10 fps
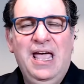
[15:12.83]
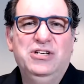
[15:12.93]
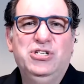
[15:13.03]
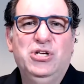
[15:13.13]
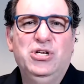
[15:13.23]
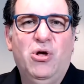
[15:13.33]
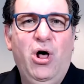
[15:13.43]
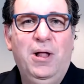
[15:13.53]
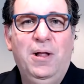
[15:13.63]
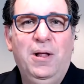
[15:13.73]
and it's a
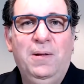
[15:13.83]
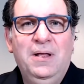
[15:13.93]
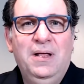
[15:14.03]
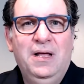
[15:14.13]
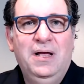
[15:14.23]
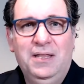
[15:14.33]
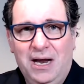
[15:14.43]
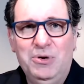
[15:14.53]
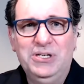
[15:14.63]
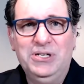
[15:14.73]
call
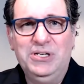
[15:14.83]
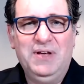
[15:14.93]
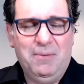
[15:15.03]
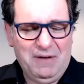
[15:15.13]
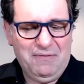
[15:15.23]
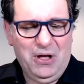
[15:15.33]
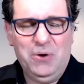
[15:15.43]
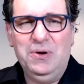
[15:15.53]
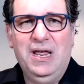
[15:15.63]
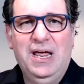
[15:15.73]
that I'm receiving on my
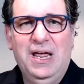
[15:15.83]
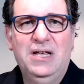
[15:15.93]
phone.